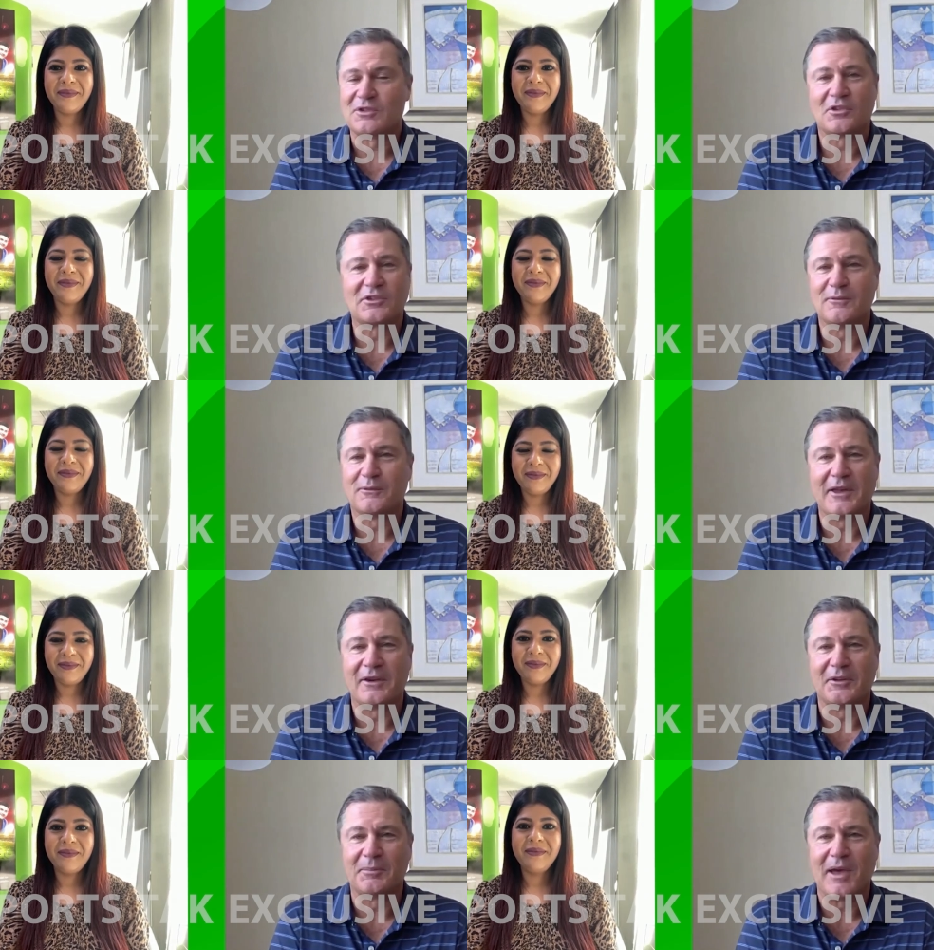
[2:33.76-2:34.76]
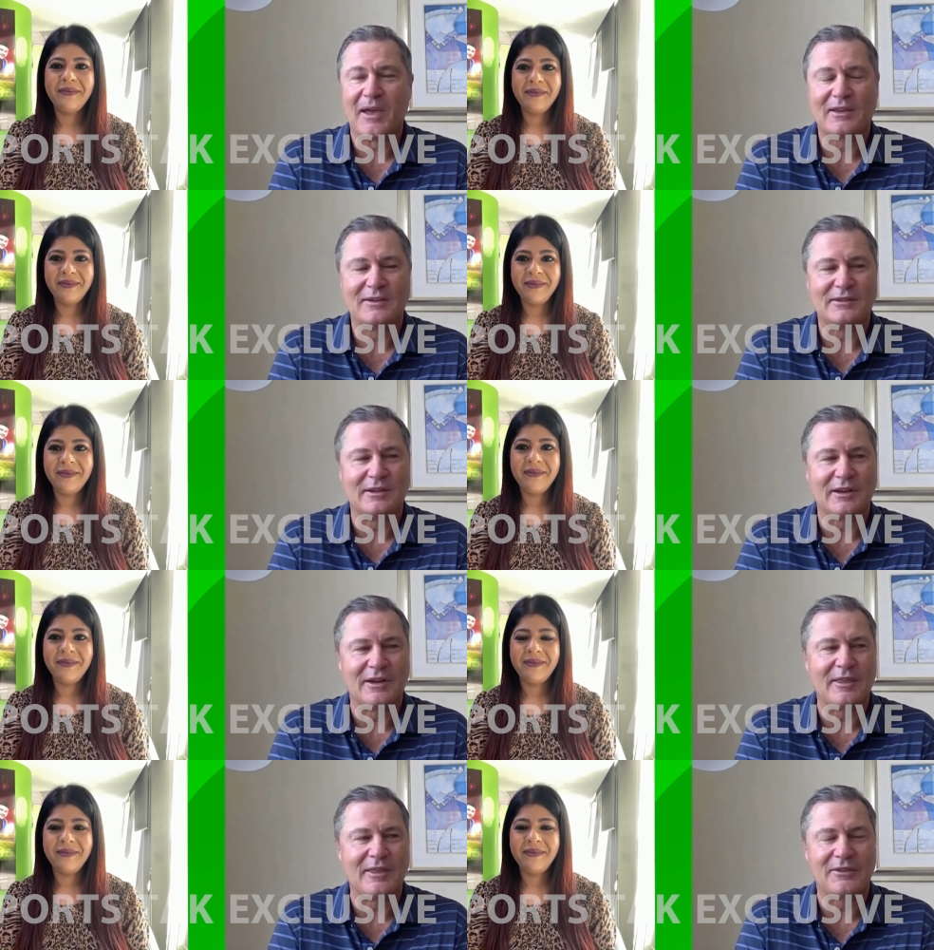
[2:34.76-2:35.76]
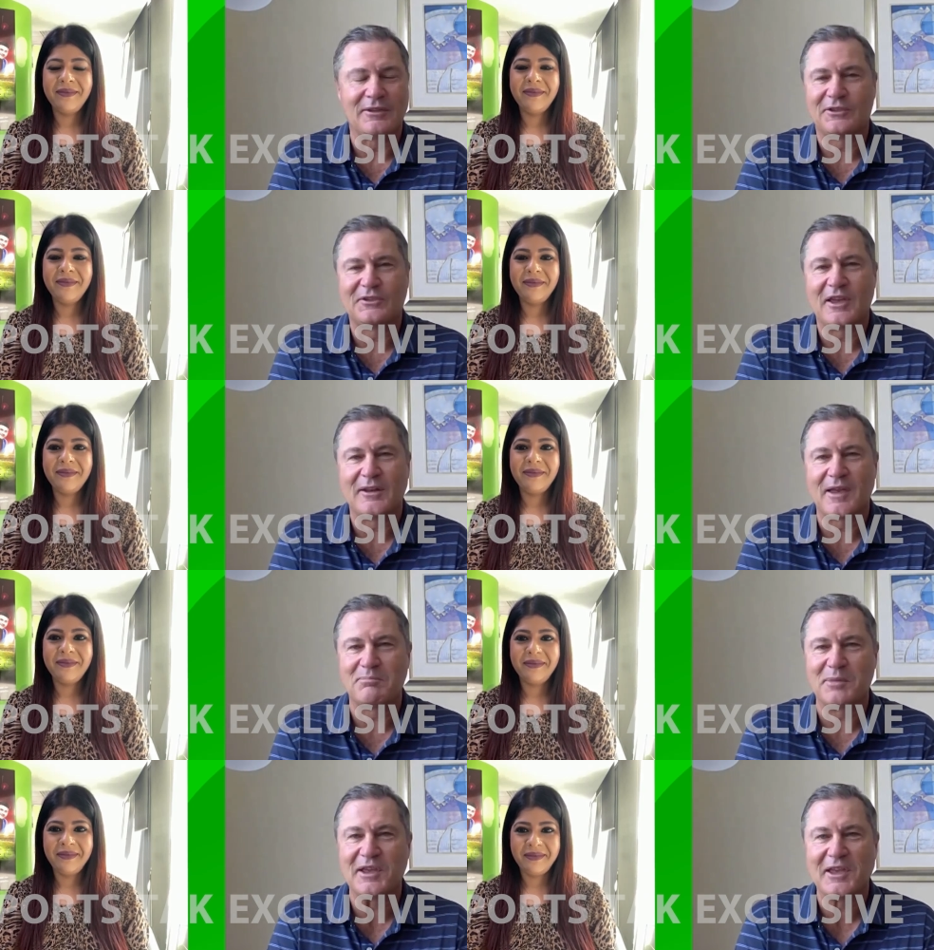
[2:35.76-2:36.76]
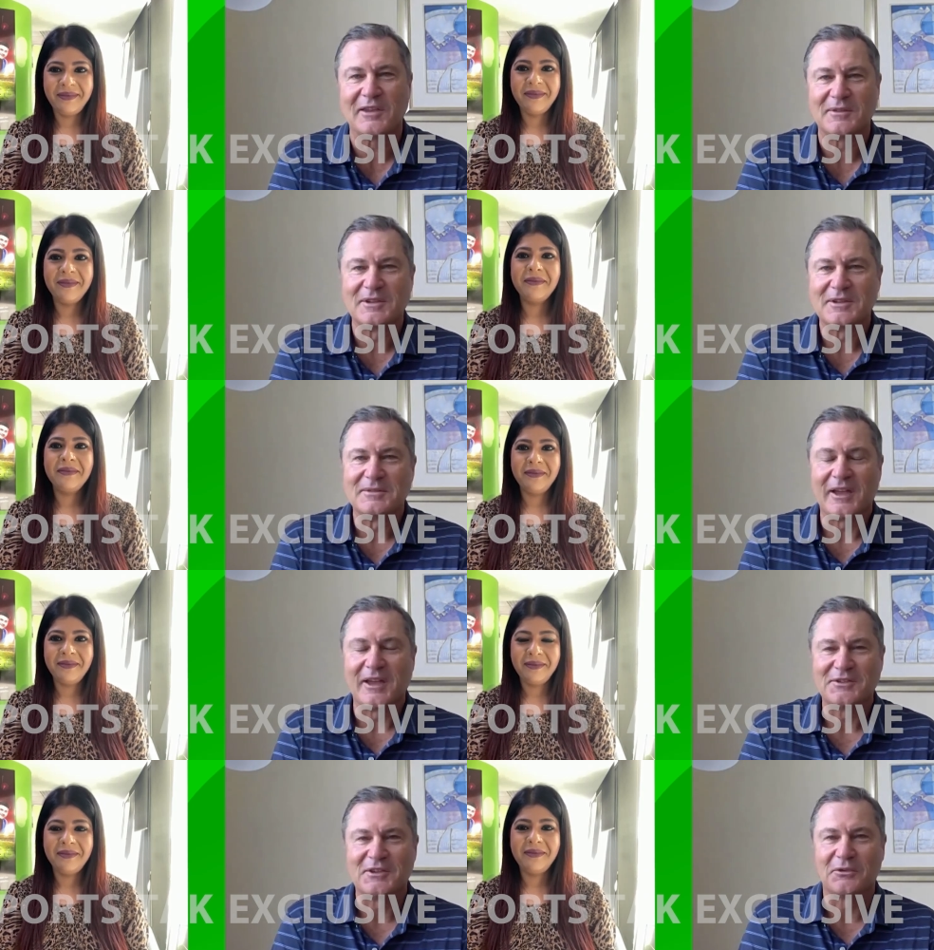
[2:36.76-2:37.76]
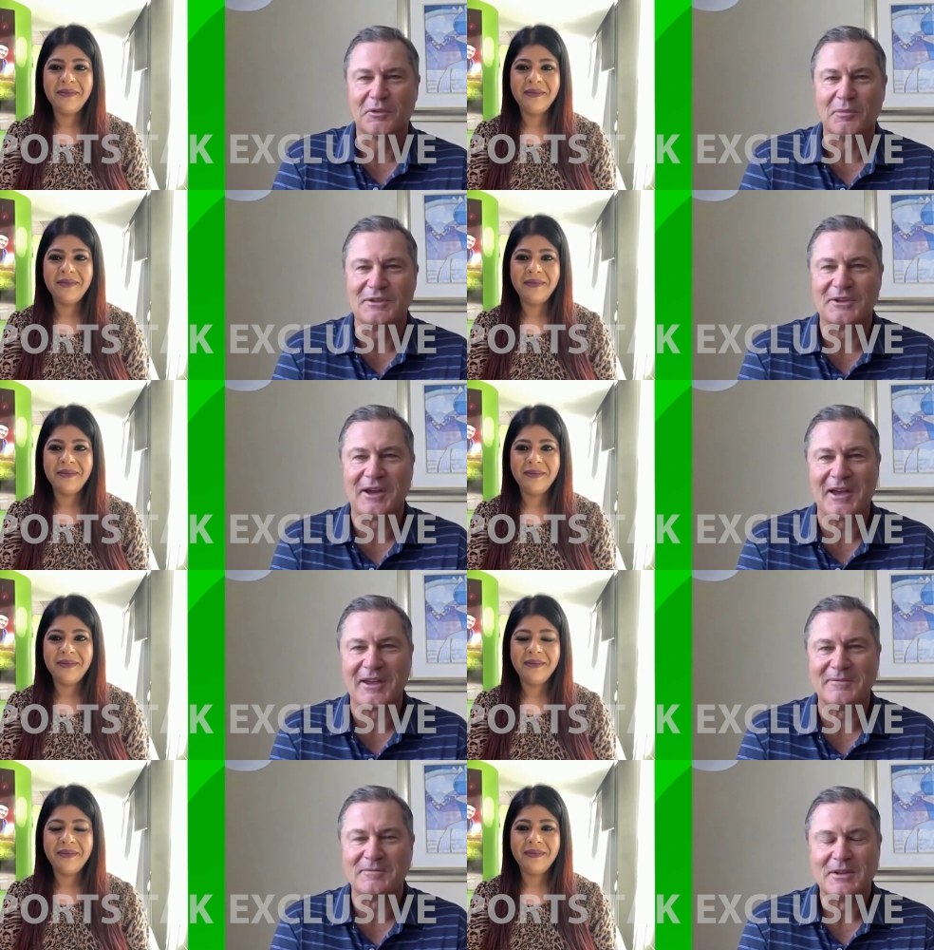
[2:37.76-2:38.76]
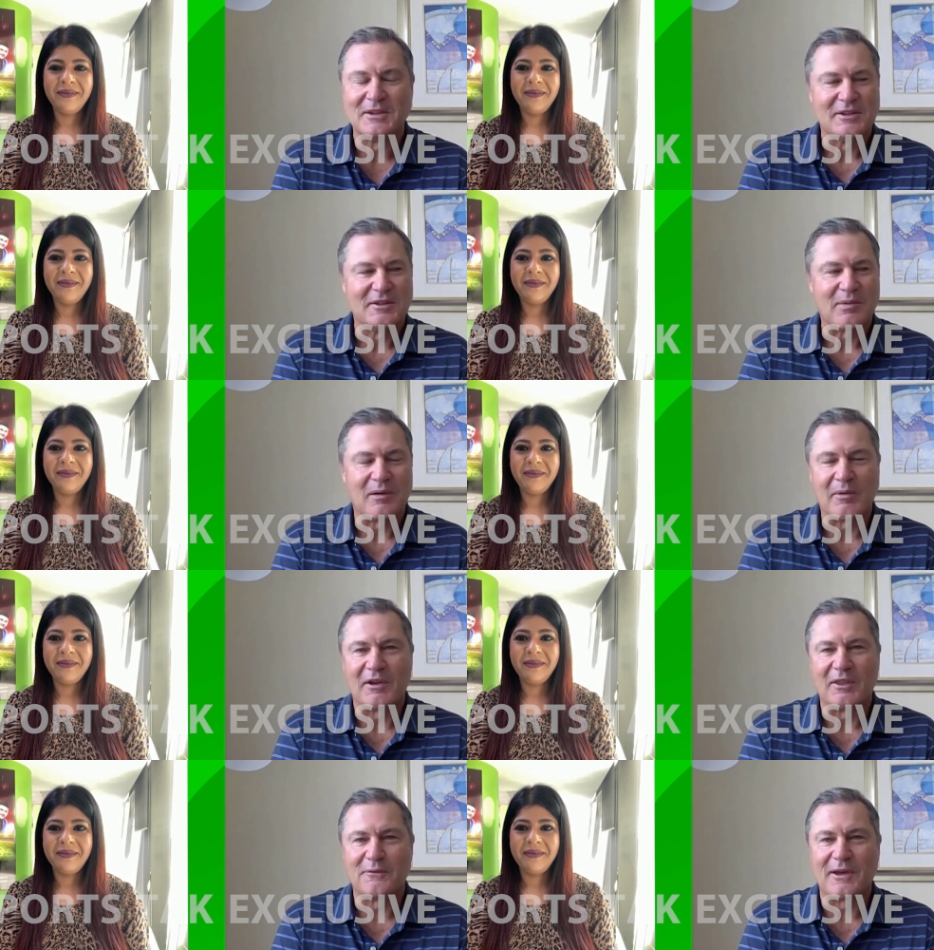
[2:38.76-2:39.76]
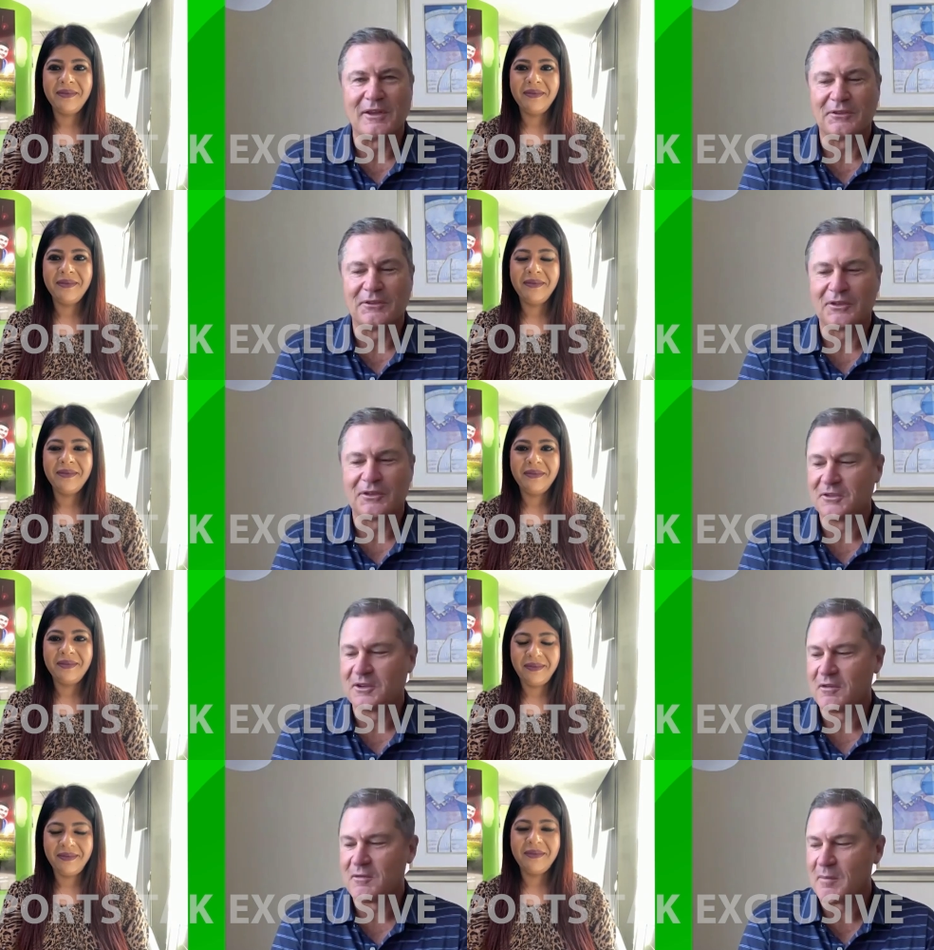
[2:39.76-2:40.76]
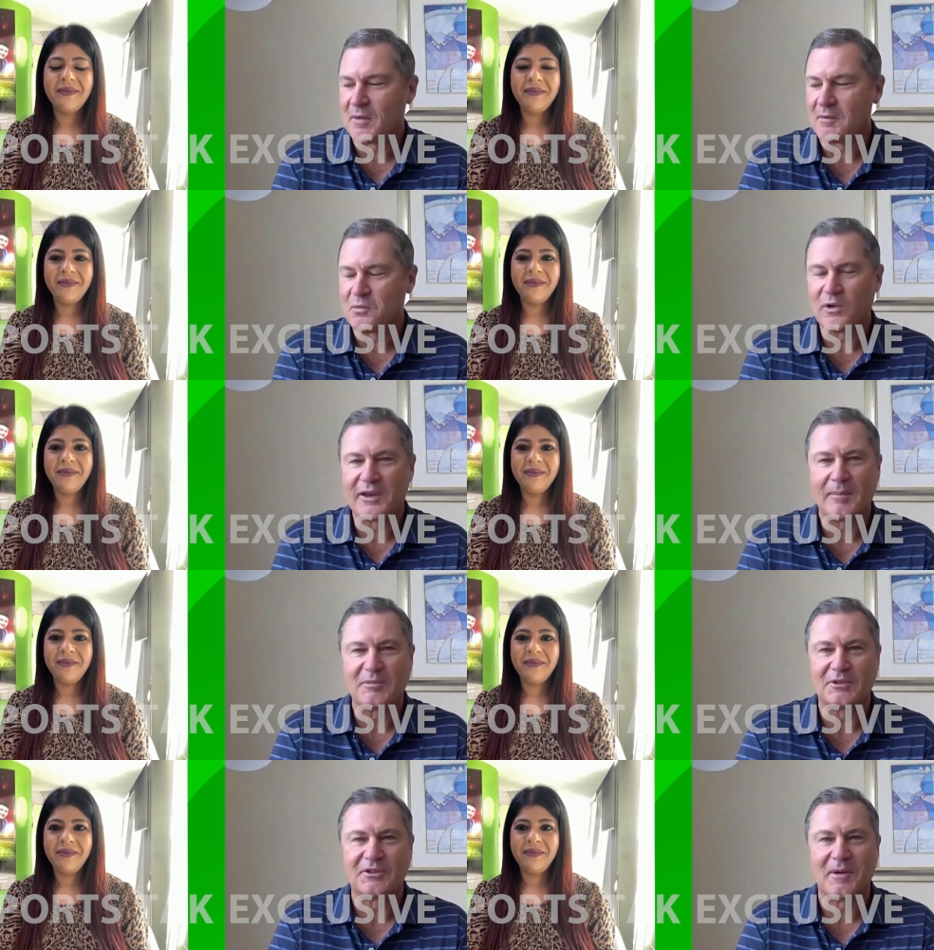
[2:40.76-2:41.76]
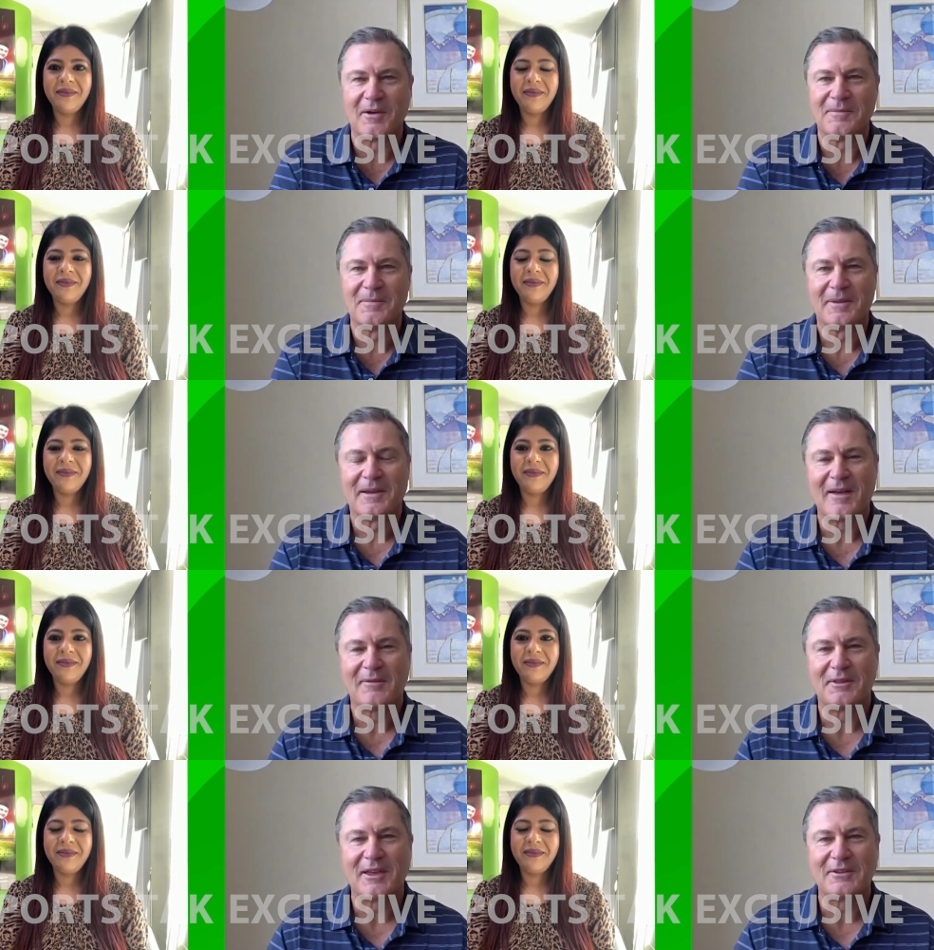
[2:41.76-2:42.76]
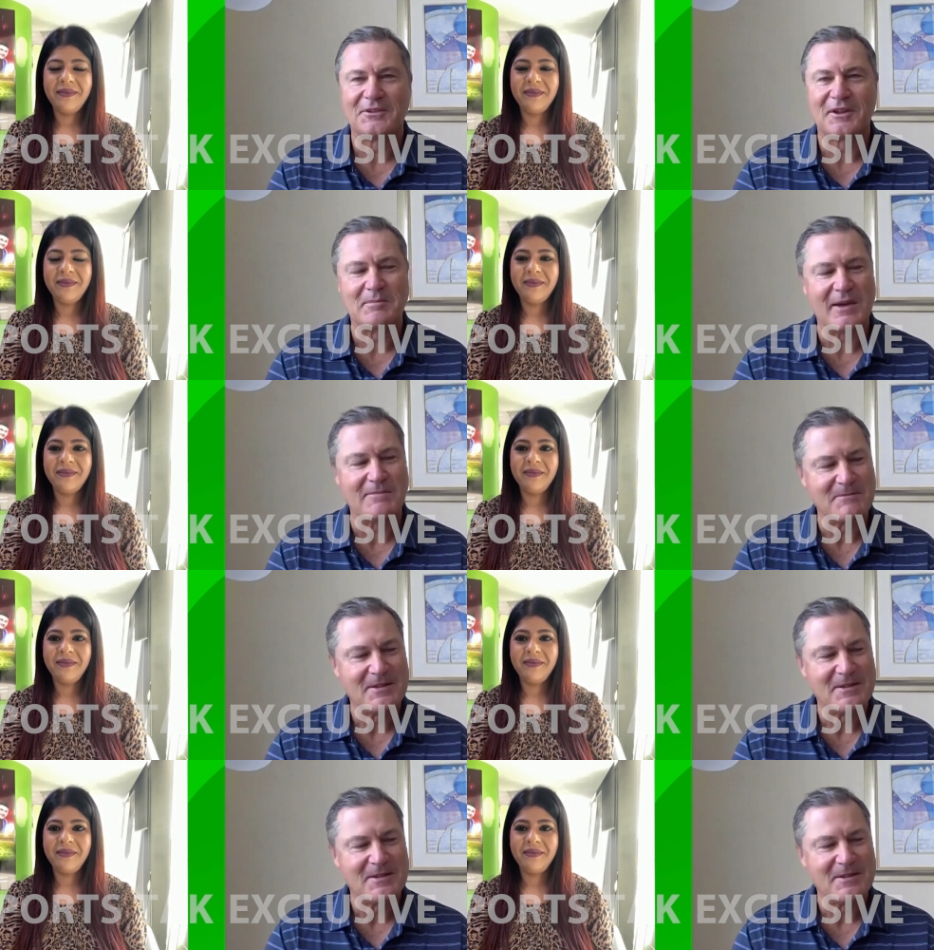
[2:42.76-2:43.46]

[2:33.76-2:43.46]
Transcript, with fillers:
Speaker 1: just knocked him flat on his back. And, you know, that the sound of that big hit uh, sticks with me today and probably one of the funniest things. And I remember walking up to Simo after that and I said, mate,